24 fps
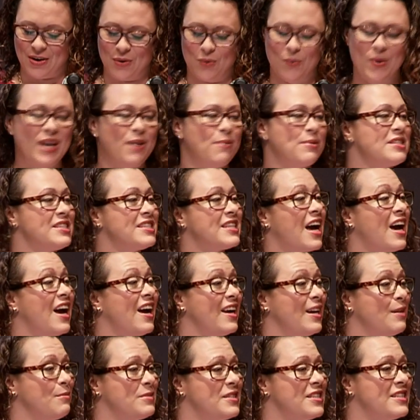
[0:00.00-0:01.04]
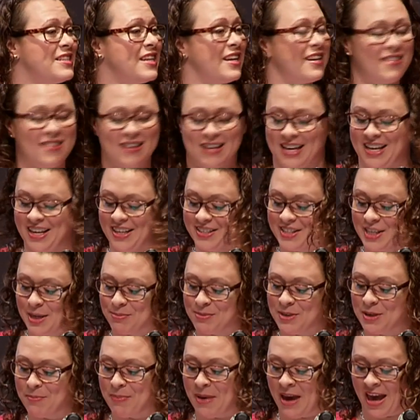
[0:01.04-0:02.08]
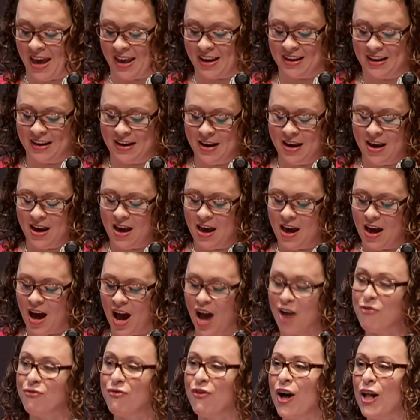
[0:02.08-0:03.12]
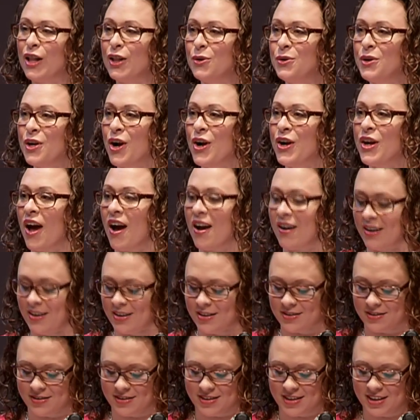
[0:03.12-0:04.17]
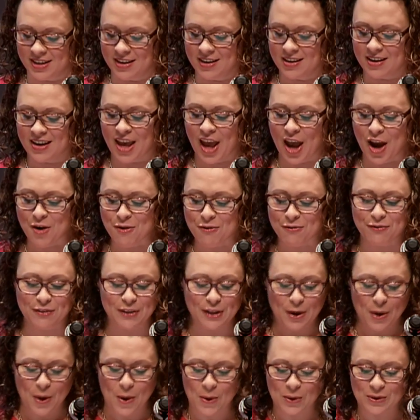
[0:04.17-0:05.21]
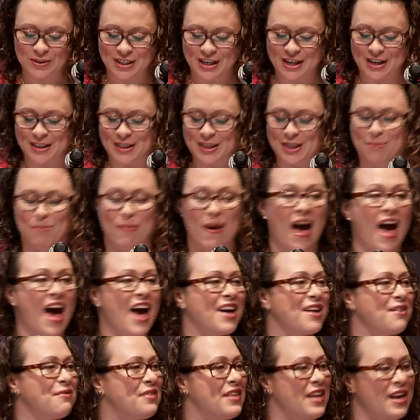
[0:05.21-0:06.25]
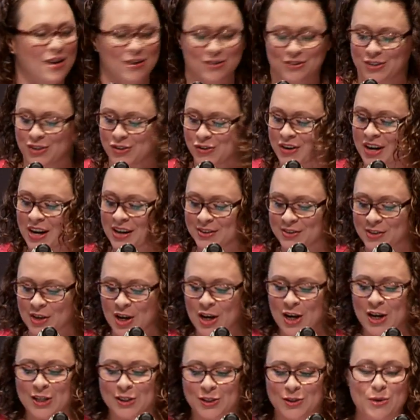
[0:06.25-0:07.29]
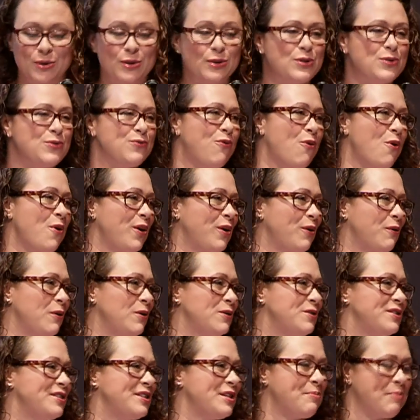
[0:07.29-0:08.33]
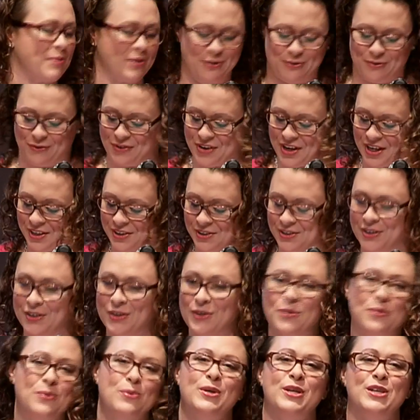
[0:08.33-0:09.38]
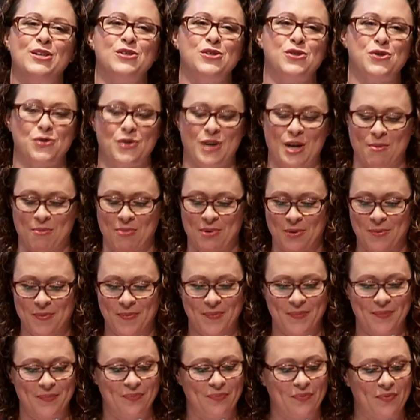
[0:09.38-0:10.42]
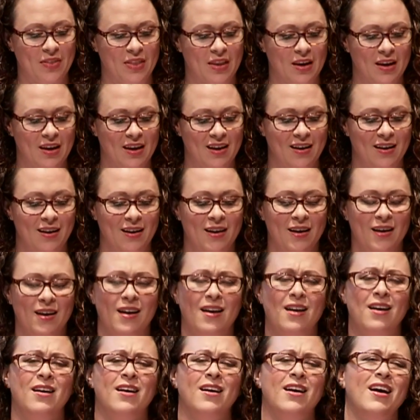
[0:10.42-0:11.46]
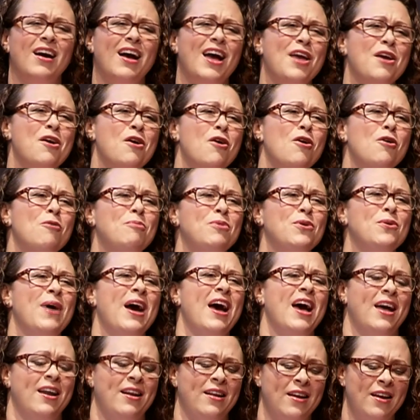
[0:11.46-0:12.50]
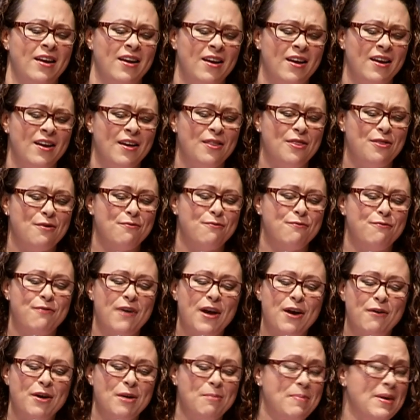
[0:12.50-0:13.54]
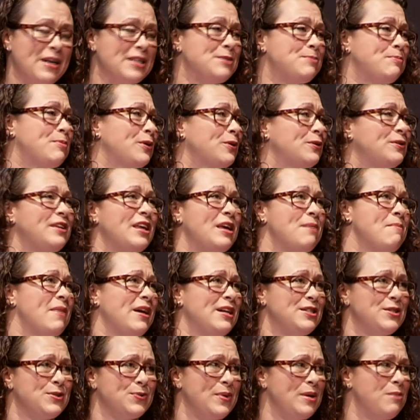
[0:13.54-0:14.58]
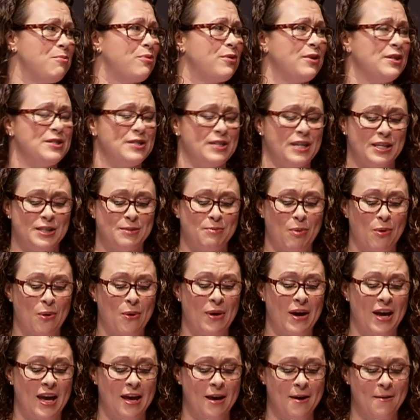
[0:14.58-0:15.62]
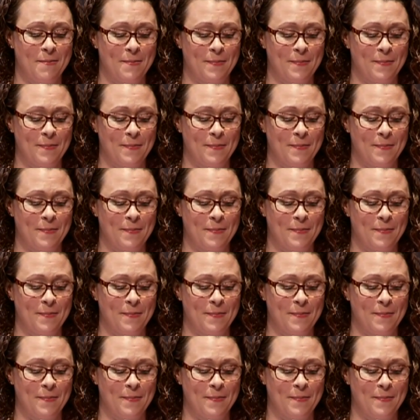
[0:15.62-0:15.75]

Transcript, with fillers: When it was time to take the kids up to bed, I followed our youngest, carefully holding the back of the Elsa dress so those four-year-old slippered feet wouldn't trip. Ah, I hope you had the very best birthday, my sweet princess boy.